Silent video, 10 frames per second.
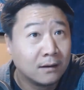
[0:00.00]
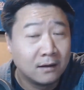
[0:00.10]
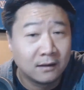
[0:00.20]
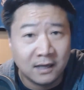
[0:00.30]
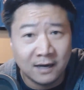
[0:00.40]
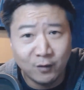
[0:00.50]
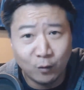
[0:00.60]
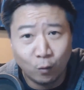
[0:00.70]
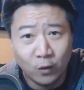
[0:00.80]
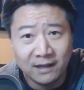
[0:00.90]
Kevin
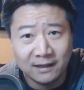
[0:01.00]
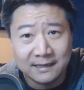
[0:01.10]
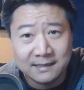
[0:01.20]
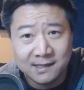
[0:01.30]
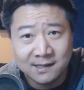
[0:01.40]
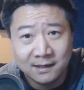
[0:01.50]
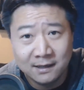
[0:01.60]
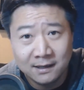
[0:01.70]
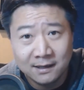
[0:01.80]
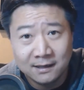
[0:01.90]
Willis.
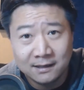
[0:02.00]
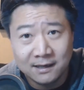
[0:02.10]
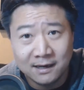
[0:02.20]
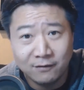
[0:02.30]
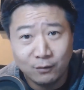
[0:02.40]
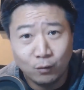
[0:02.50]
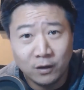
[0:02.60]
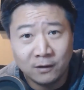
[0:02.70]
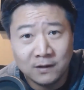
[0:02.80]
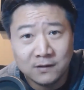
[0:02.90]
Kevin
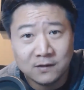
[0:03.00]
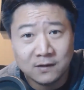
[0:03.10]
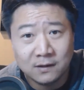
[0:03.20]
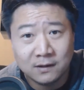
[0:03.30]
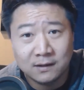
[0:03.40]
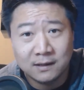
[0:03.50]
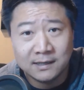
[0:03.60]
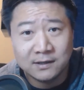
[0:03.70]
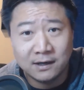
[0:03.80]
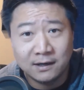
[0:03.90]
Willis. Nice
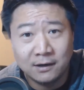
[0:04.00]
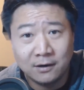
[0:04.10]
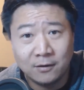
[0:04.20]
auto,